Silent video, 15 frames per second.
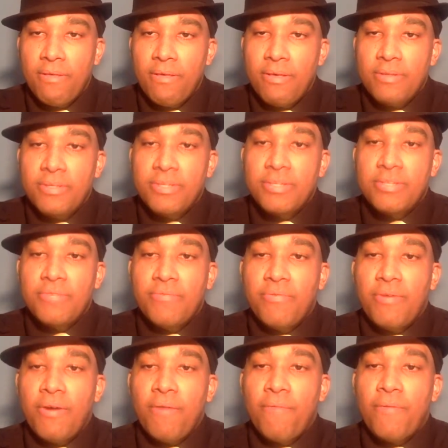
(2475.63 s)
She's
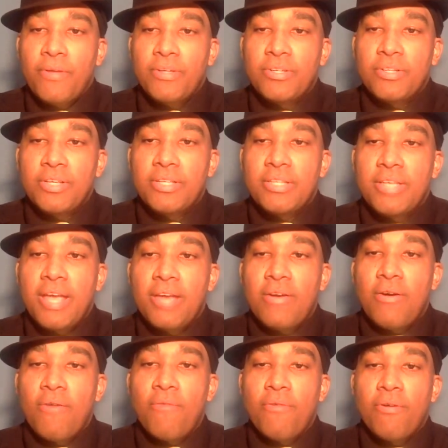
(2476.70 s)
officially taken
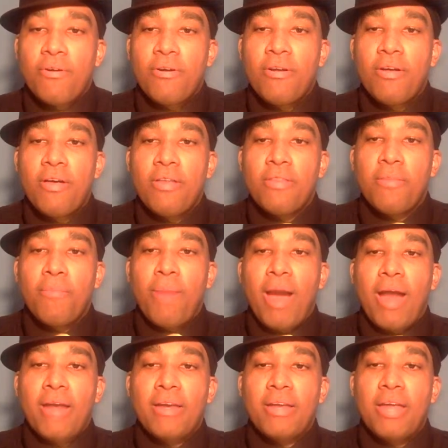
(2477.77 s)
over the
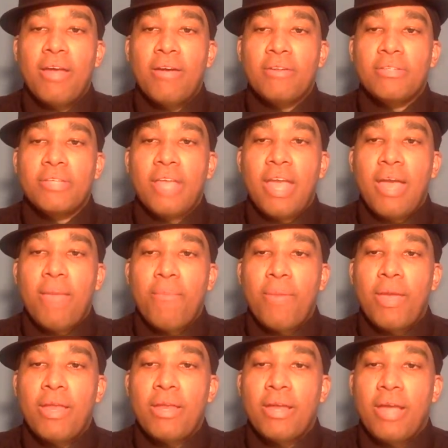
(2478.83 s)
Biden-Harris
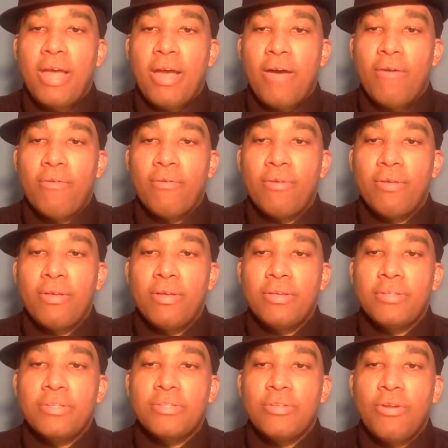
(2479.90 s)
campaign account.
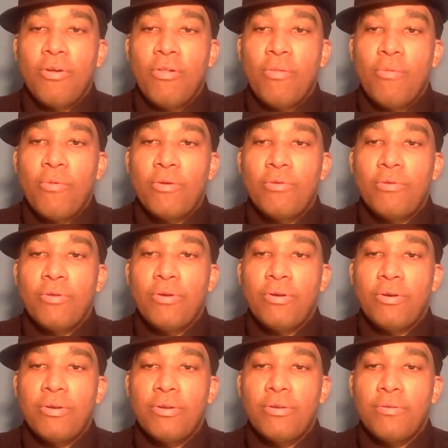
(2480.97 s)
She's the only one who could.